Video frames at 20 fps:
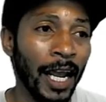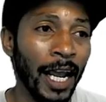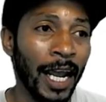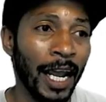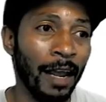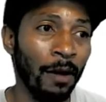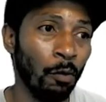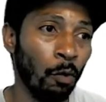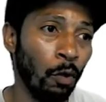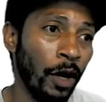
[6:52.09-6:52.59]

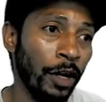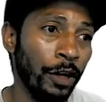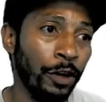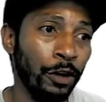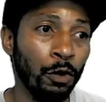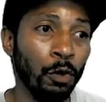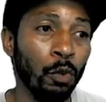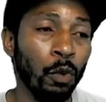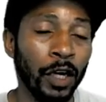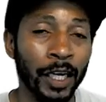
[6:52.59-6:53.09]
and what
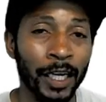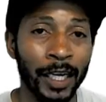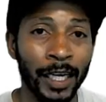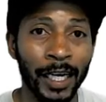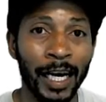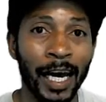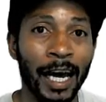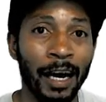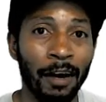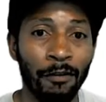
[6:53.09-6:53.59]
you want to
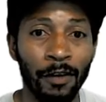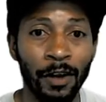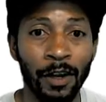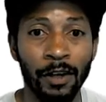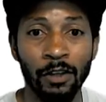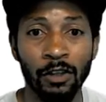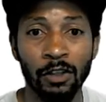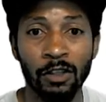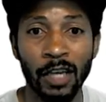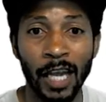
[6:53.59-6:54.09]
get out of
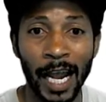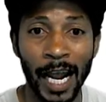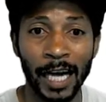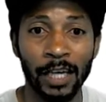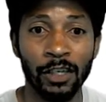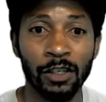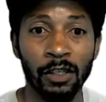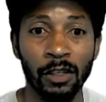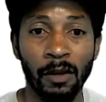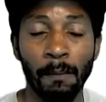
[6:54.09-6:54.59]
it to
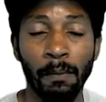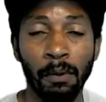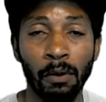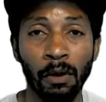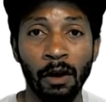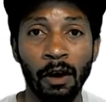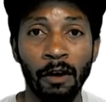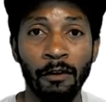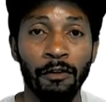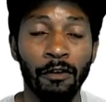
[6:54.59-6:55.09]
actually
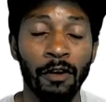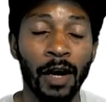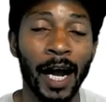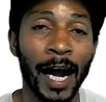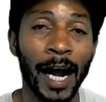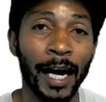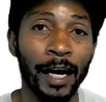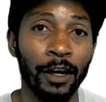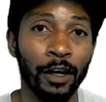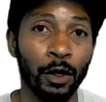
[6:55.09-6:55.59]
pull off a
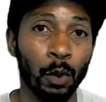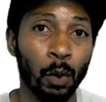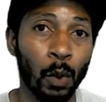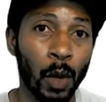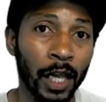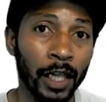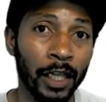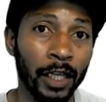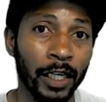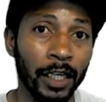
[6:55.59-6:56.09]
higher
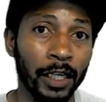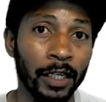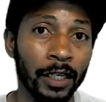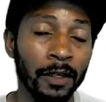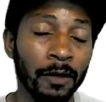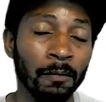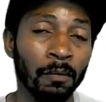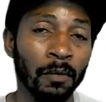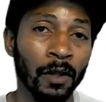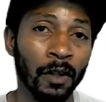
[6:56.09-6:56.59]
quality
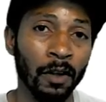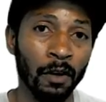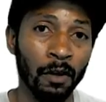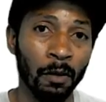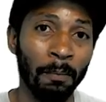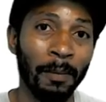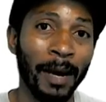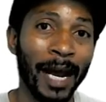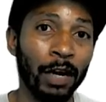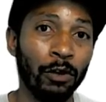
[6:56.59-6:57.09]

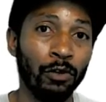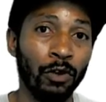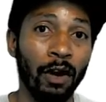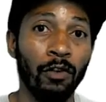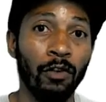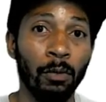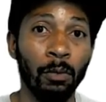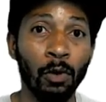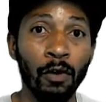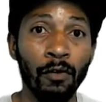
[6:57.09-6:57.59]

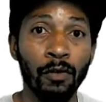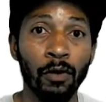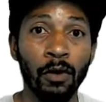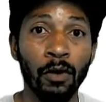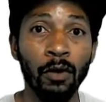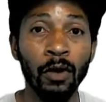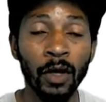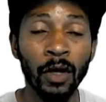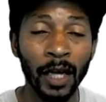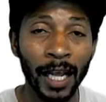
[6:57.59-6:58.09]
background
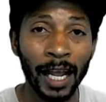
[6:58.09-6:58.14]
removal,